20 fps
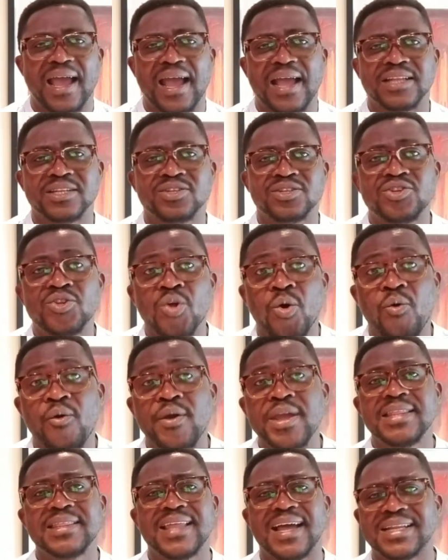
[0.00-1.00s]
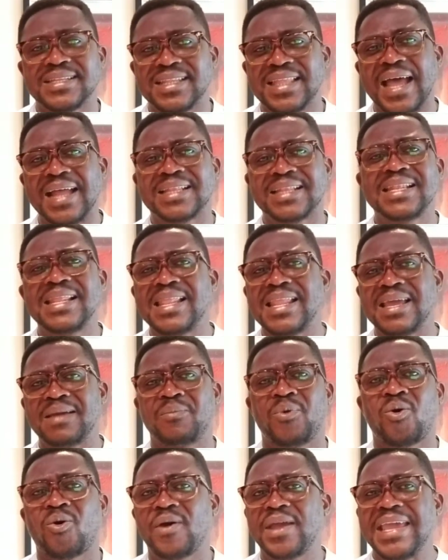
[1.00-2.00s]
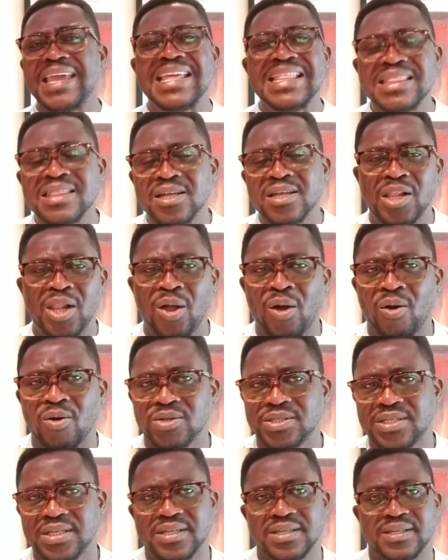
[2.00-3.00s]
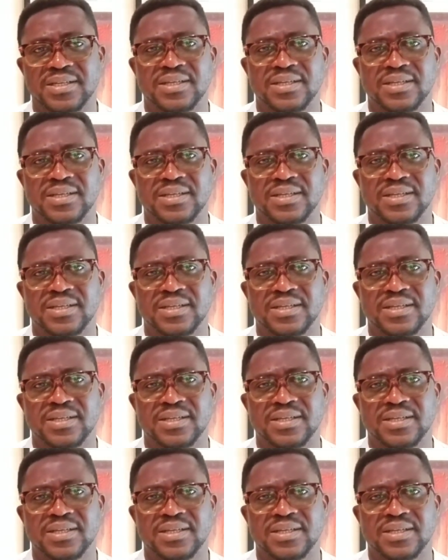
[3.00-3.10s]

And knowing that that labor in the Lord